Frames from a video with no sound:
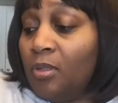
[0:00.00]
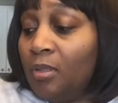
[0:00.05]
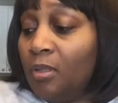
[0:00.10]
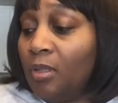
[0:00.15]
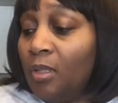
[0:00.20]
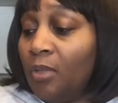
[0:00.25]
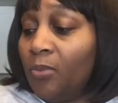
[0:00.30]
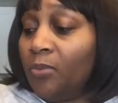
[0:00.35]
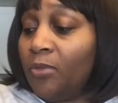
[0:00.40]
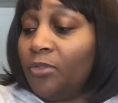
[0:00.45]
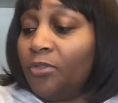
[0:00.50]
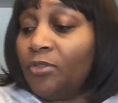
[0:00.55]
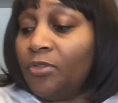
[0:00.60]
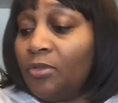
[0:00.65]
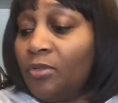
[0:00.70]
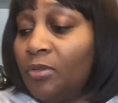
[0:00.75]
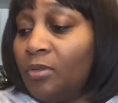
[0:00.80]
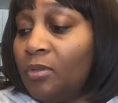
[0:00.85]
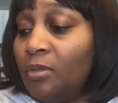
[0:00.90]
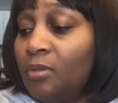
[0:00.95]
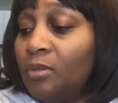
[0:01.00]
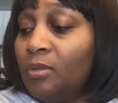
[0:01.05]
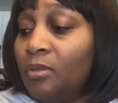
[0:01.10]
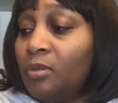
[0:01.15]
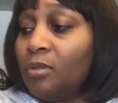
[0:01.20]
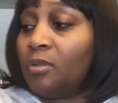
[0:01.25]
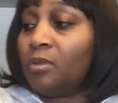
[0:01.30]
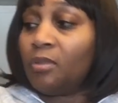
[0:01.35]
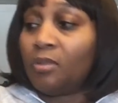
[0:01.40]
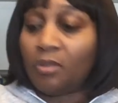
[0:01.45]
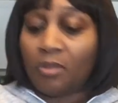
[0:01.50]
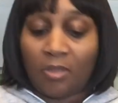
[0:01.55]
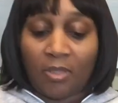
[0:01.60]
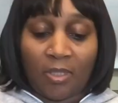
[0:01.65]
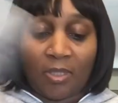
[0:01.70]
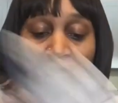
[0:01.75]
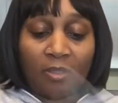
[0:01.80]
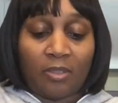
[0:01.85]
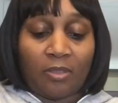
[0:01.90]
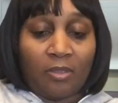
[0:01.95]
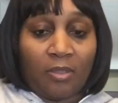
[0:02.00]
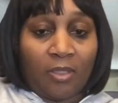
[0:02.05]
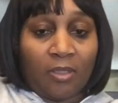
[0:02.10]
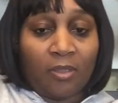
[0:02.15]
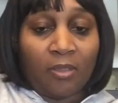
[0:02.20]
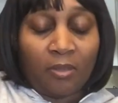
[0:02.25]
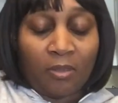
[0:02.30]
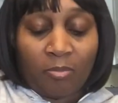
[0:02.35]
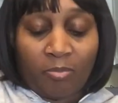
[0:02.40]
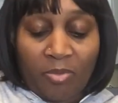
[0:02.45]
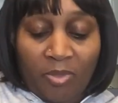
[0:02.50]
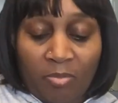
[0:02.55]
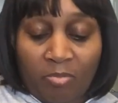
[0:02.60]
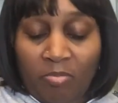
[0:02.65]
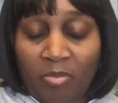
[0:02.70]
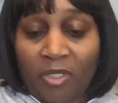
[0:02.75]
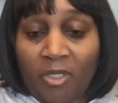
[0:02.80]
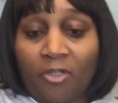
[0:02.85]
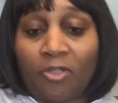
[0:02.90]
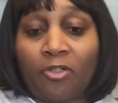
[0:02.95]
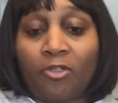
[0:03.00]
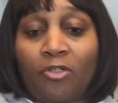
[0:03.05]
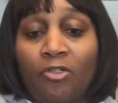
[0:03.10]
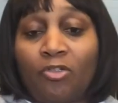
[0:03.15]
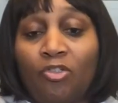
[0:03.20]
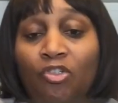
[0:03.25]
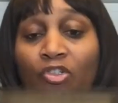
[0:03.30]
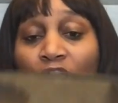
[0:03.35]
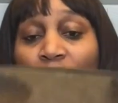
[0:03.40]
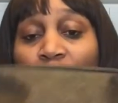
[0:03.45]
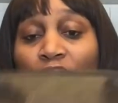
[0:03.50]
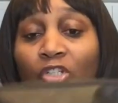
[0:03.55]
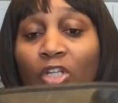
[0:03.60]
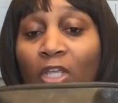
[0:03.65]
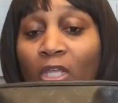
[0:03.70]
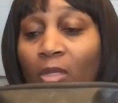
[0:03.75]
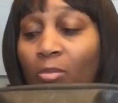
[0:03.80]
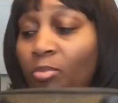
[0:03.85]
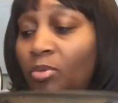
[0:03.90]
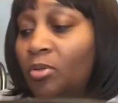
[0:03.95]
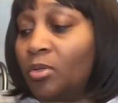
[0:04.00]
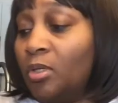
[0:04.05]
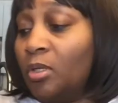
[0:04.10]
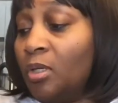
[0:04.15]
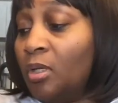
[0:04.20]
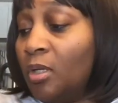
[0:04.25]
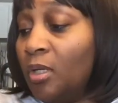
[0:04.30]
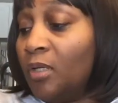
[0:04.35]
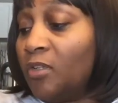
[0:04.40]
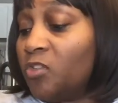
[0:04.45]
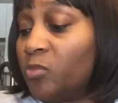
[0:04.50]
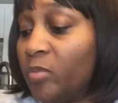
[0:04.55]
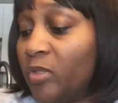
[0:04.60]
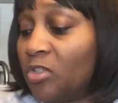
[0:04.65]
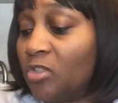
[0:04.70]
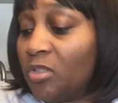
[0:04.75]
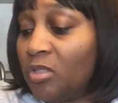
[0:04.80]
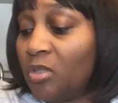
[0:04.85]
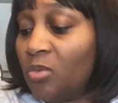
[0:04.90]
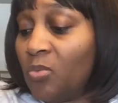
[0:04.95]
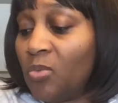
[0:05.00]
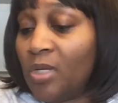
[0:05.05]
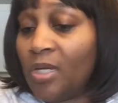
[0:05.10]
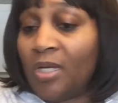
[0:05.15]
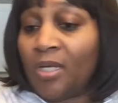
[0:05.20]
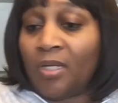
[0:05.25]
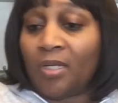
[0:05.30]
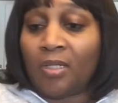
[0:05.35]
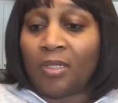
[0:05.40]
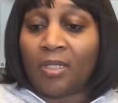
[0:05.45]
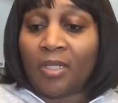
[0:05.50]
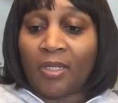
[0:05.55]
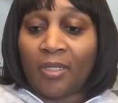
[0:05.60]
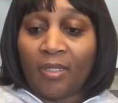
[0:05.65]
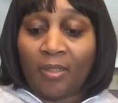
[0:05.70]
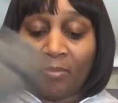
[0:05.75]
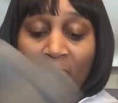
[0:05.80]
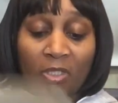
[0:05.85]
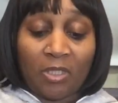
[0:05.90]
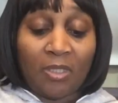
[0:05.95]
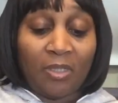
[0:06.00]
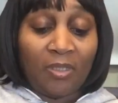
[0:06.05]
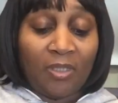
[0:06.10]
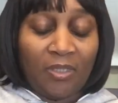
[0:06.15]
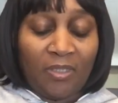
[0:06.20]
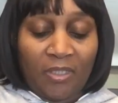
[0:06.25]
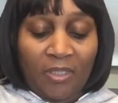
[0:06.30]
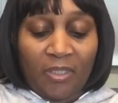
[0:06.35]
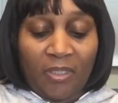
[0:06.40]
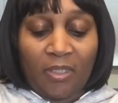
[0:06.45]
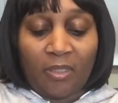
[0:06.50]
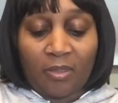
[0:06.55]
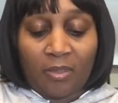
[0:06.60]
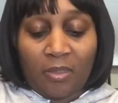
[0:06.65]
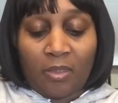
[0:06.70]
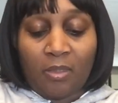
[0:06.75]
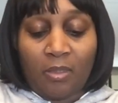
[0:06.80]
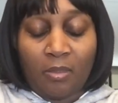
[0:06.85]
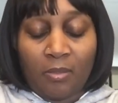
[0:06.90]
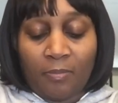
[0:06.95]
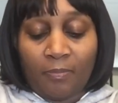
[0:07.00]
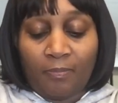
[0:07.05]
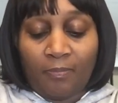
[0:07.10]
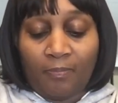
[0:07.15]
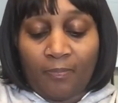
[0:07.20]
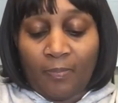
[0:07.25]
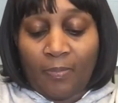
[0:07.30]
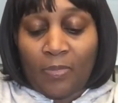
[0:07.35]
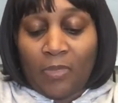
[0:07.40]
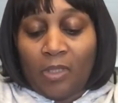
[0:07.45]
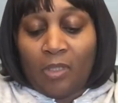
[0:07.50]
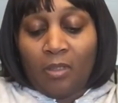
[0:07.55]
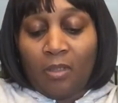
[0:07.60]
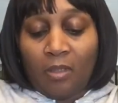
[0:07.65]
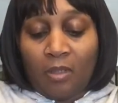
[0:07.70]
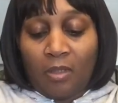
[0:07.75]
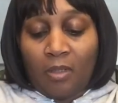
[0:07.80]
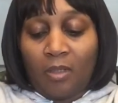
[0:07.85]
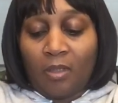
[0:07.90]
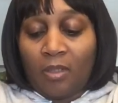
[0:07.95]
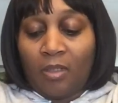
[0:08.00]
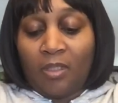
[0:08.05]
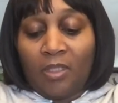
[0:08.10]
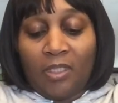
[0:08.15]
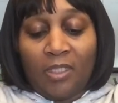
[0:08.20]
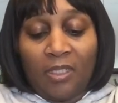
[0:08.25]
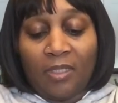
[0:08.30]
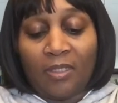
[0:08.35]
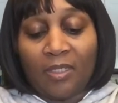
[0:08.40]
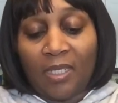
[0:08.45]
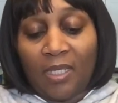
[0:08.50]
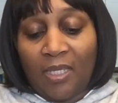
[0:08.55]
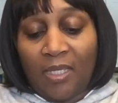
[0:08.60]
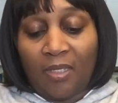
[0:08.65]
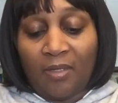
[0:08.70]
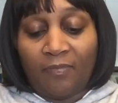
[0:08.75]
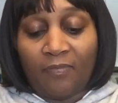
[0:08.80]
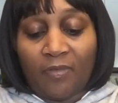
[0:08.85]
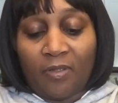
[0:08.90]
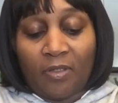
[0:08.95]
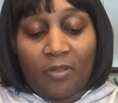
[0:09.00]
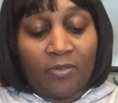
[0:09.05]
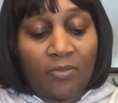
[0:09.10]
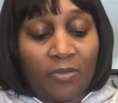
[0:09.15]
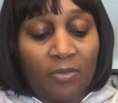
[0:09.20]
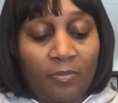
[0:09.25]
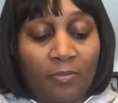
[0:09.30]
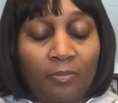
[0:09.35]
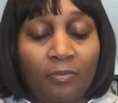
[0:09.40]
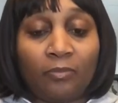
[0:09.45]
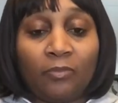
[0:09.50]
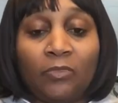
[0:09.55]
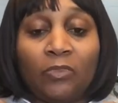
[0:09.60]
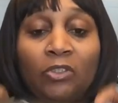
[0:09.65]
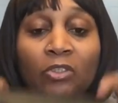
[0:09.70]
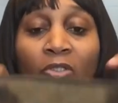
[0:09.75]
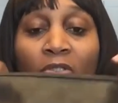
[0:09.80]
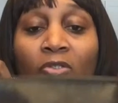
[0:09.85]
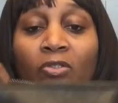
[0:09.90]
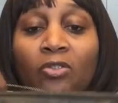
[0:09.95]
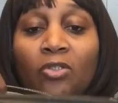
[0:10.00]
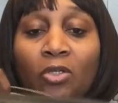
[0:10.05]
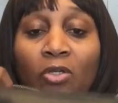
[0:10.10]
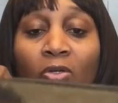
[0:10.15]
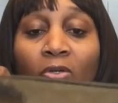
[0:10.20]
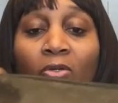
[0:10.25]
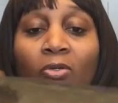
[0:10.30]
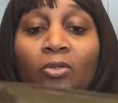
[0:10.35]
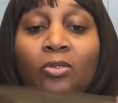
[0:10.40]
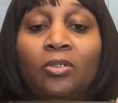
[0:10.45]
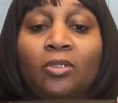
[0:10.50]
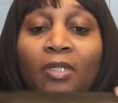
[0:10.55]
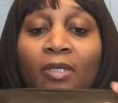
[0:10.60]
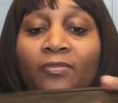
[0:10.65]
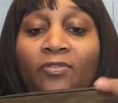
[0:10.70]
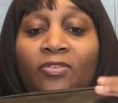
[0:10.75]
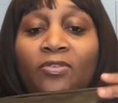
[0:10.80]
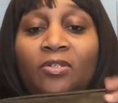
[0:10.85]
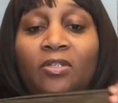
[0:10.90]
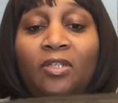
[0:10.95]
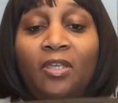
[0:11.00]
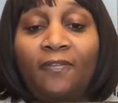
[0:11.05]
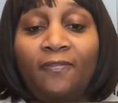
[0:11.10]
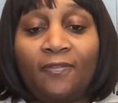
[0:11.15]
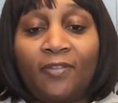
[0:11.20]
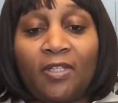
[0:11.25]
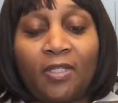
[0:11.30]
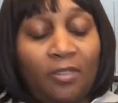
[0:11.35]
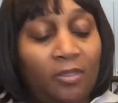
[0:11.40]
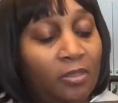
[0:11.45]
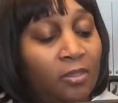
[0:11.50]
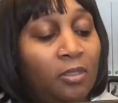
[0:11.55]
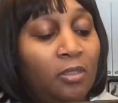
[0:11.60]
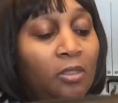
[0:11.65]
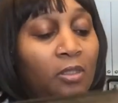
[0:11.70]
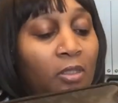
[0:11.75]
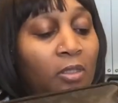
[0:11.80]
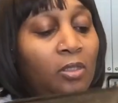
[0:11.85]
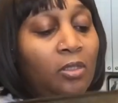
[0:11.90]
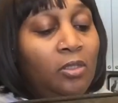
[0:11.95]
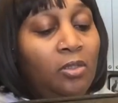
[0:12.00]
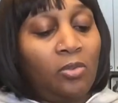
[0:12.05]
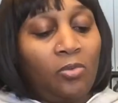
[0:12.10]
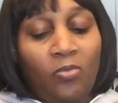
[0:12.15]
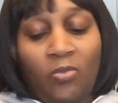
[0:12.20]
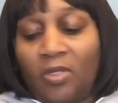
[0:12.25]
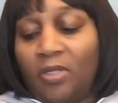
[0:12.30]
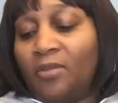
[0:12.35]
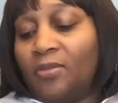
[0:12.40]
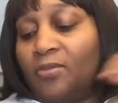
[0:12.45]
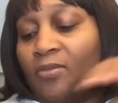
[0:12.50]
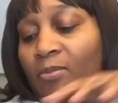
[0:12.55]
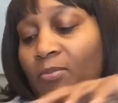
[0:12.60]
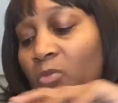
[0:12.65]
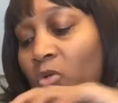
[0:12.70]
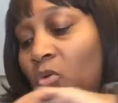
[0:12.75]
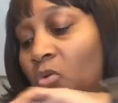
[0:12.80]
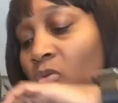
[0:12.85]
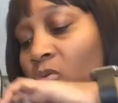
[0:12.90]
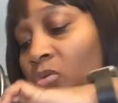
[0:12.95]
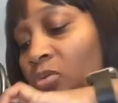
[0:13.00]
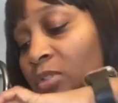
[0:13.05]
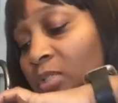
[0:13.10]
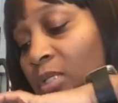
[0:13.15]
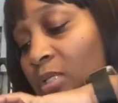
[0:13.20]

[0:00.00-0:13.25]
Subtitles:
I want it to get a little bit better shape. especially while I'm cleaning it. I'm cleaning the canvas. So I've stuffed it with some old